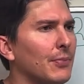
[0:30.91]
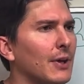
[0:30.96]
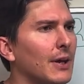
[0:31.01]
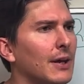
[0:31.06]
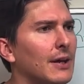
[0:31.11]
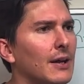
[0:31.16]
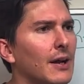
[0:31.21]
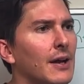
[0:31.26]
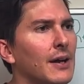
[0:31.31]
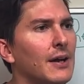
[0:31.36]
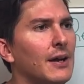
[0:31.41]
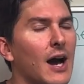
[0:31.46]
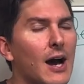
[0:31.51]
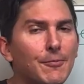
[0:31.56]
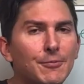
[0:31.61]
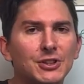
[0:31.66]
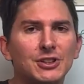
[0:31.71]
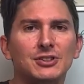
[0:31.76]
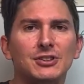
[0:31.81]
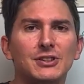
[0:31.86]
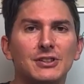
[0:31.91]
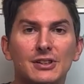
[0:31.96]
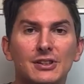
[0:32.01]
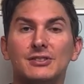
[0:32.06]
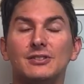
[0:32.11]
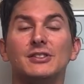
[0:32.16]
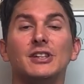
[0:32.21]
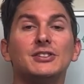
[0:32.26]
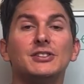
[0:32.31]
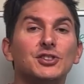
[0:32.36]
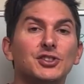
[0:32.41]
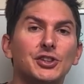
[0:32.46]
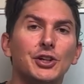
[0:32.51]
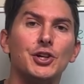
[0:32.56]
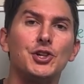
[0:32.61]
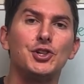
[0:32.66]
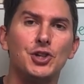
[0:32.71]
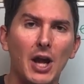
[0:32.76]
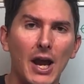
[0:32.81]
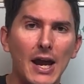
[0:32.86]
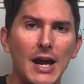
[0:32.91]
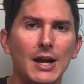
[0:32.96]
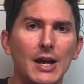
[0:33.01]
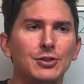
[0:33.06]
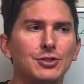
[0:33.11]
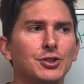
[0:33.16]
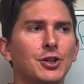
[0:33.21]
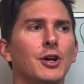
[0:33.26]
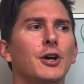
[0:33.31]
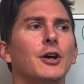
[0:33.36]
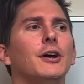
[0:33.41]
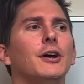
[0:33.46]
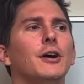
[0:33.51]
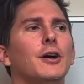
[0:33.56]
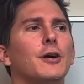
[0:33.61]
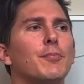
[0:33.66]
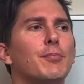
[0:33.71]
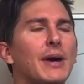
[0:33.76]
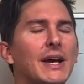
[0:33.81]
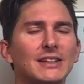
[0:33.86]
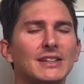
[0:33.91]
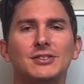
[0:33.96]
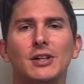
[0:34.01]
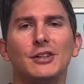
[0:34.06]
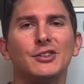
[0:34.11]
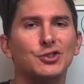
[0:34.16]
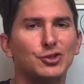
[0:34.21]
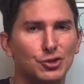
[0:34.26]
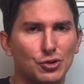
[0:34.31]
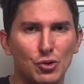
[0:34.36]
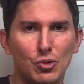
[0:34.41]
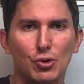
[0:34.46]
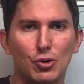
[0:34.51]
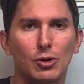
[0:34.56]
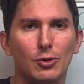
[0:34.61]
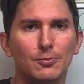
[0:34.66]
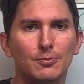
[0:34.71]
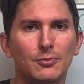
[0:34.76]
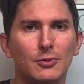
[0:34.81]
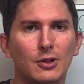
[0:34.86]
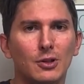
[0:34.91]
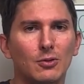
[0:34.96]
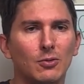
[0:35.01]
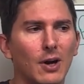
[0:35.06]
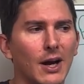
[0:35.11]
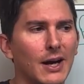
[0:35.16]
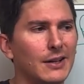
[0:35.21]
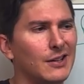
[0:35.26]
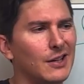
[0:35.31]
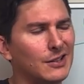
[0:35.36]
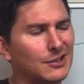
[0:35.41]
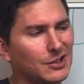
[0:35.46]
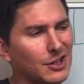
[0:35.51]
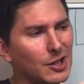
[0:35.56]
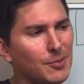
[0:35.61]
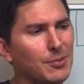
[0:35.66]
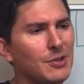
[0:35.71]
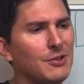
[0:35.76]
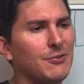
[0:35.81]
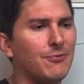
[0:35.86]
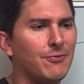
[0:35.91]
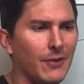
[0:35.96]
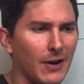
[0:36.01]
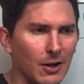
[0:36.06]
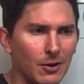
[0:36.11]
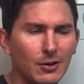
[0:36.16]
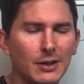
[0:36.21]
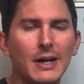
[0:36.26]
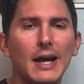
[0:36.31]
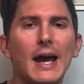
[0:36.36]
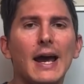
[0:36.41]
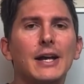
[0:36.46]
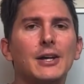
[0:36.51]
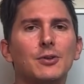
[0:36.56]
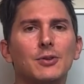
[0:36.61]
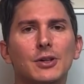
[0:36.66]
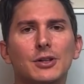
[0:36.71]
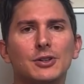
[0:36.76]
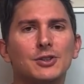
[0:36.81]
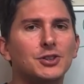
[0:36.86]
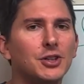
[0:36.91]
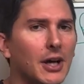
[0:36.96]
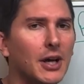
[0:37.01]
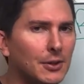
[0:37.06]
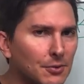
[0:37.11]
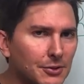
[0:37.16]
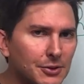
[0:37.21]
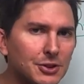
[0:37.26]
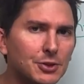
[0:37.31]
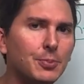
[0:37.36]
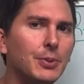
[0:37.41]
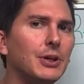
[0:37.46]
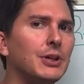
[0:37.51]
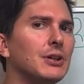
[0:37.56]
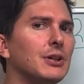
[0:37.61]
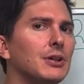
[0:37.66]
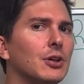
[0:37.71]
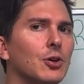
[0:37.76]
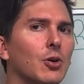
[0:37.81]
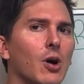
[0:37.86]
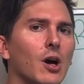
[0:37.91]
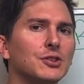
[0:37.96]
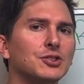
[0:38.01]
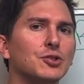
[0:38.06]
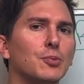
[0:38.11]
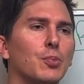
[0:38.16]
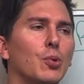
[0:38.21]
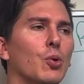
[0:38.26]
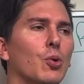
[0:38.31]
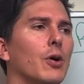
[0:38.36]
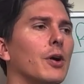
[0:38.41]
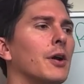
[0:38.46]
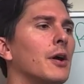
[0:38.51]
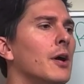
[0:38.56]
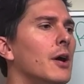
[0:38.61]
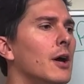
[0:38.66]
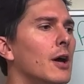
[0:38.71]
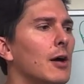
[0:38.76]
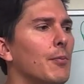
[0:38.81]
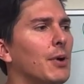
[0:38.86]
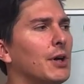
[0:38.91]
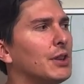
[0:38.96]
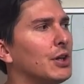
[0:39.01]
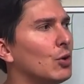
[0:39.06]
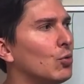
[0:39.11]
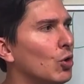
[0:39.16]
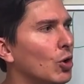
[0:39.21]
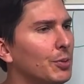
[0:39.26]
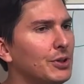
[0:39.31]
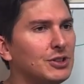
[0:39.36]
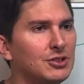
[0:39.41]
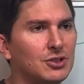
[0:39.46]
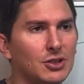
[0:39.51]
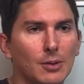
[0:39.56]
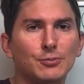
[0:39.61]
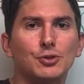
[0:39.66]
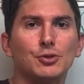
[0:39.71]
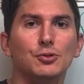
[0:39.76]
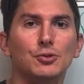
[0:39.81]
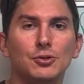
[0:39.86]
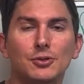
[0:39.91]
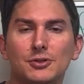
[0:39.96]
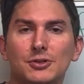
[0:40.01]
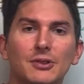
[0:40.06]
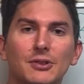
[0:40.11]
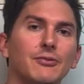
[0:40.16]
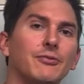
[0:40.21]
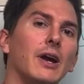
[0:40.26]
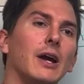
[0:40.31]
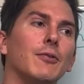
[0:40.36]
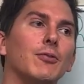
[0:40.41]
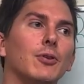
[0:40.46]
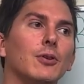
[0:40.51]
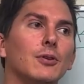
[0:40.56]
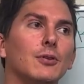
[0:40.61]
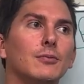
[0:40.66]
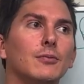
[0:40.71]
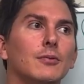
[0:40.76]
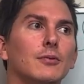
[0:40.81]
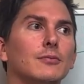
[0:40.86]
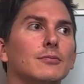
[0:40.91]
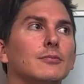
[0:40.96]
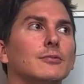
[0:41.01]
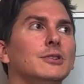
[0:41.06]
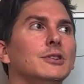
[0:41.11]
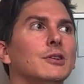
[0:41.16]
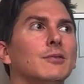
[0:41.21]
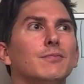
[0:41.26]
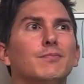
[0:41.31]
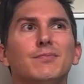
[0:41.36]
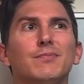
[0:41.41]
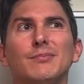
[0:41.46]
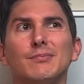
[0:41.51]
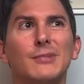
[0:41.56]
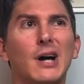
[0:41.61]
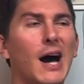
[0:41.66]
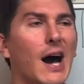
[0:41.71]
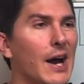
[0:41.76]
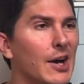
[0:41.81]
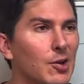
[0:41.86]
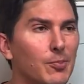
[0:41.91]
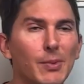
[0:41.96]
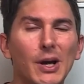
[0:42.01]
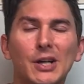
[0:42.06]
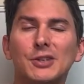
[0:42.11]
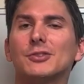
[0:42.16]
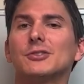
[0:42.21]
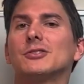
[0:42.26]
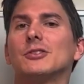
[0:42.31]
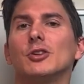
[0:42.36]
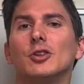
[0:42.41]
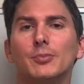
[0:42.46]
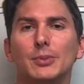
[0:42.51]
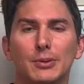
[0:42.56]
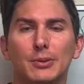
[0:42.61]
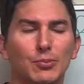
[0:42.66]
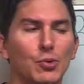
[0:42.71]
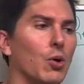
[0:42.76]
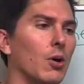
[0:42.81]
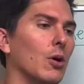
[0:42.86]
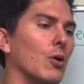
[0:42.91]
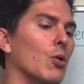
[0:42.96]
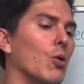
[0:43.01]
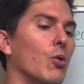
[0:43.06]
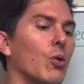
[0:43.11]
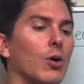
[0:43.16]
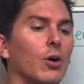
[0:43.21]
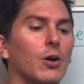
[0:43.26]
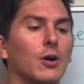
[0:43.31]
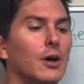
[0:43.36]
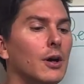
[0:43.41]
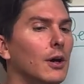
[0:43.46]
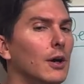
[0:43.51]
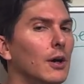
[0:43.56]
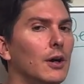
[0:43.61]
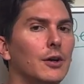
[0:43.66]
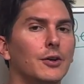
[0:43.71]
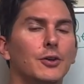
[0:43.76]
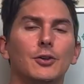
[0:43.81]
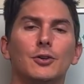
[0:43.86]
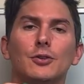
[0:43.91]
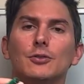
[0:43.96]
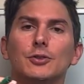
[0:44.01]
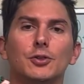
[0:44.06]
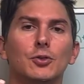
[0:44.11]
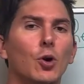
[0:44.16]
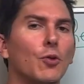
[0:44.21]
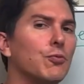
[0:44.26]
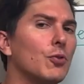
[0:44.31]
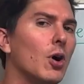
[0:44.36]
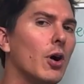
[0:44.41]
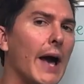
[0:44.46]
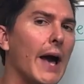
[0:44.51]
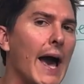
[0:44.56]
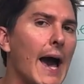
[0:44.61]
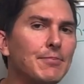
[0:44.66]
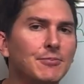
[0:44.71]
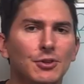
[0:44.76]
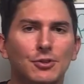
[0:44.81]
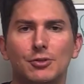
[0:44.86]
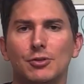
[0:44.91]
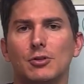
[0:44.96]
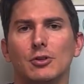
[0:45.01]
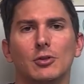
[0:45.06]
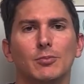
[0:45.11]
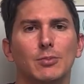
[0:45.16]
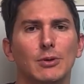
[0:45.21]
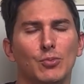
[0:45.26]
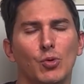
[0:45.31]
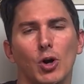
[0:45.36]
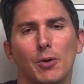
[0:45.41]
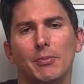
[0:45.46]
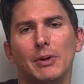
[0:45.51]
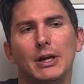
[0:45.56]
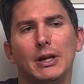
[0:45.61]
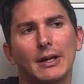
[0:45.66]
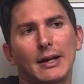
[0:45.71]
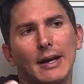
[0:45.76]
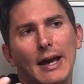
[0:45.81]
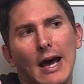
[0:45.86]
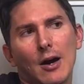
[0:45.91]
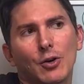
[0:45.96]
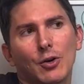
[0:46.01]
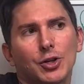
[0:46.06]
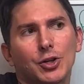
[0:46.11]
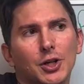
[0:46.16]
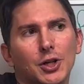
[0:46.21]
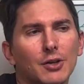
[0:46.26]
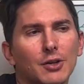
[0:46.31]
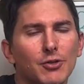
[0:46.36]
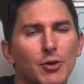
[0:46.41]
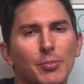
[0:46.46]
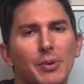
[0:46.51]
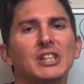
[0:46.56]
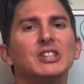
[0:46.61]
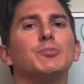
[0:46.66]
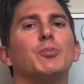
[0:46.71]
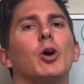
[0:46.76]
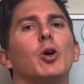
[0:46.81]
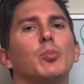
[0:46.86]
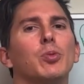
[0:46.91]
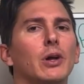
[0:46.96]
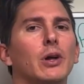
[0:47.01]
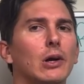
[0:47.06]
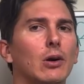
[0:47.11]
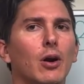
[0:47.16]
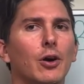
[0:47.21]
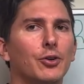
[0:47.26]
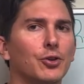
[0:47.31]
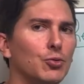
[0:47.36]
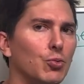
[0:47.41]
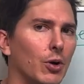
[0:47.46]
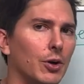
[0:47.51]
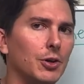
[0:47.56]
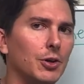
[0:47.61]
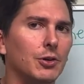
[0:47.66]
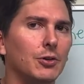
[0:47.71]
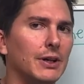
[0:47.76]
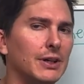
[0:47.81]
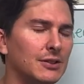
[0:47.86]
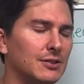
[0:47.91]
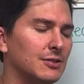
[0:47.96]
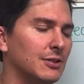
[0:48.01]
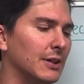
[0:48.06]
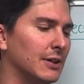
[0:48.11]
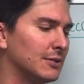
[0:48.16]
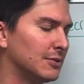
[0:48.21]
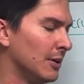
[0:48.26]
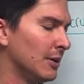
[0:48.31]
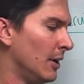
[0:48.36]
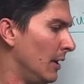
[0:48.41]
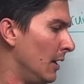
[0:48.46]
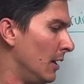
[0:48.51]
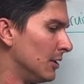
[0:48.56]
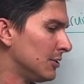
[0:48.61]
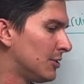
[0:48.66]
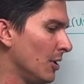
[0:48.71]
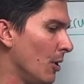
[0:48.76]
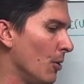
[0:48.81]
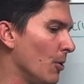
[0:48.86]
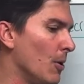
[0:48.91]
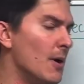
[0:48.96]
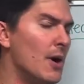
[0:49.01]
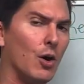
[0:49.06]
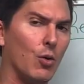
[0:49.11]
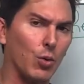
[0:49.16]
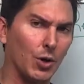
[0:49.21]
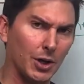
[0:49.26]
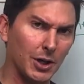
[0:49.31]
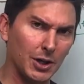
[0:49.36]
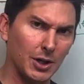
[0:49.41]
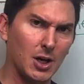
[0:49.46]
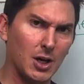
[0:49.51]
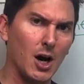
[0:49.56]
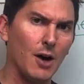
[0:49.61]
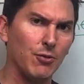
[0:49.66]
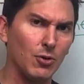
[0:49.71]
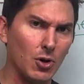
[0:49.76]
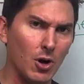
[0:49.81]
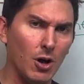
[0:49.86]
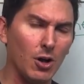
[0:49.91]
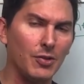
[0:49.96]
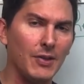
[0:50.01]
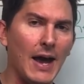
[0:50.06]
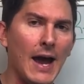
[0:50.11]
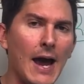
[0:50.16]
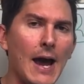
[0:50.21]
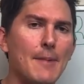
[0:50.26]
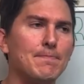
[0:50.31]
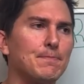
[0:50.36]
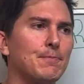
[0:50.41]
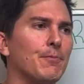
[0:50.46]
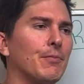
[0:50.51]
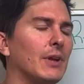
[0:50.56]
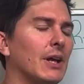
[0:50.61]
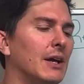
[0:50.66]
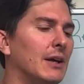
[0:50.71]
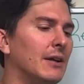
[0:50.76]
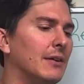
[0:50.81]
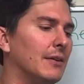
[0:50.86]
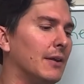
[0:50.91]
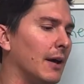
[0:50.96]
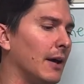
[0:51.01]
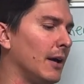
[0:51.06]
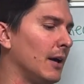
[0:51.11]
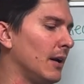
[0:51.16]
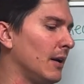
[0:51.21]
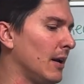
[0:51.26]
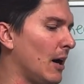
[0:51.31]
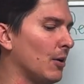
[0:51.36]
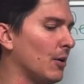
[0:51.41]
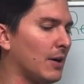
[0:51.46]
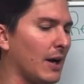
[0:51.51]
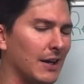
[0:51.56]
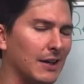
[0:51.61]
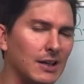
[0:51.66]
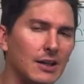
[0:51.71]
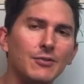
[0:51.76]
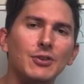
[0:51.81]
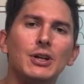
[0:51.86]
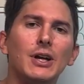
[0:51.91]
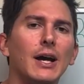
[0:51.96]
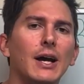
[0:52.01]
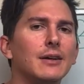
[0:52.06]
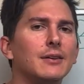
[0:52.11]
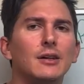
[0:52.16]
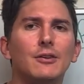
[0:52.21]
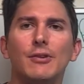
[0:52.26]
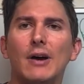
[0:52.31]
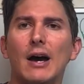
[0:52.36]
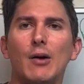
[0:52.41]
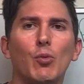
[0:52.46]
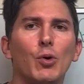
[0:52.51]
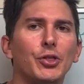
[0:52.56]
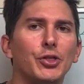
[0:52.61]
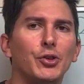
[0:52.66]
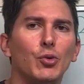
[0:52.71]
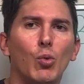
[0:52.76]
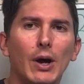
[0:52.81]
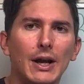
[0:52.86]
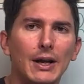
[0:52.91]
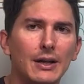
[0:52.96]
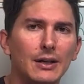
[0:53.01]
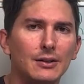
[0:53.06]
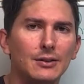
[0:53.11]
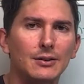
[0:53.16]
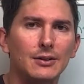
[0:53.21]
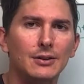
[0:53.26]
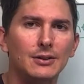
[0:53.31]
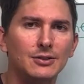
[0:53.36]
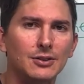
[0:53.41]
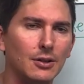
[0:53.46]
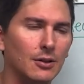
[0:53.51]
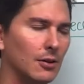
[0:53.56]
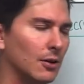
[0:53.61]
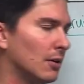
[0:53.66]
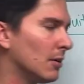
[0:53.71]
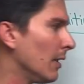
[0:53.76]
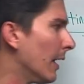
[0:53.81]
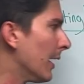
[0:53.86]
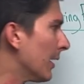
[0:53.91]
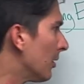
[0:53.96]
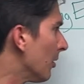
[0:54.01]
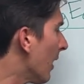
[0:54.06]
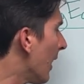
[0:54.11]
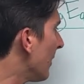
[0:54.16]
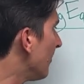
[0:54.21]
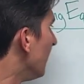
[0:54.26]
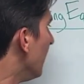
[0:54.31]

And obviously, this is going to change based on the school, right? It's going to be fairly accurate, generally speaking, across the board. But there will be some schools that favor, higher metrics a little bit more, or your overall aptitude a little bit more, meaning how good of a baseball player are you? What are your instincts? So we're going to cover all that, and then I'll kind of give you an idea of what the weighting is going to look like, all right?